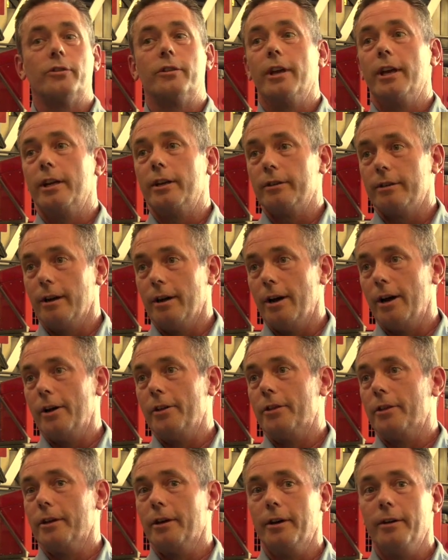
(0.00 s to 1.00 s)
that
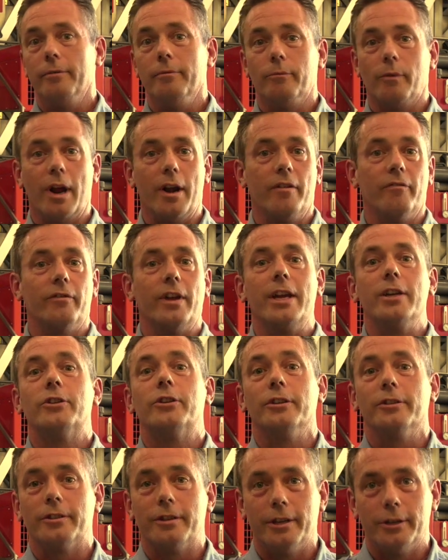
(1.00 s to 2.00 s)
the
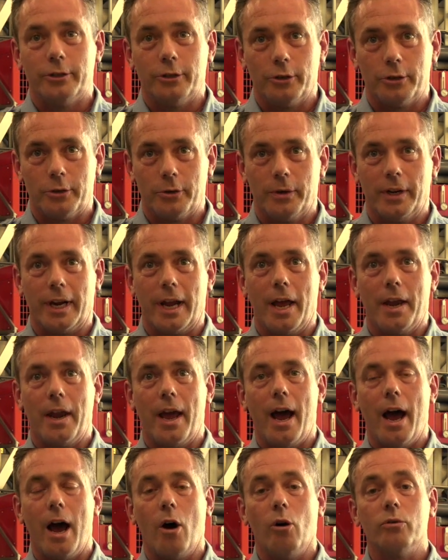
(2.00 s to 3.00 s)
renovations that you're doing on the
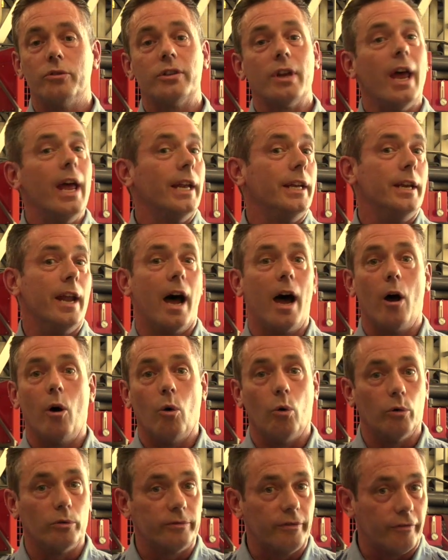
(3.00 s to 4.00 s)
house, not
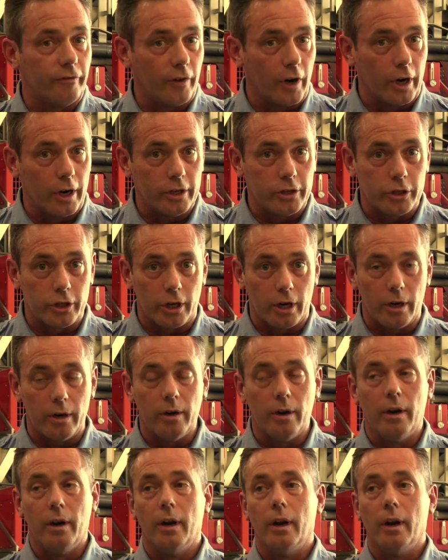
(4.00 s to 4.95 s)
old furniture,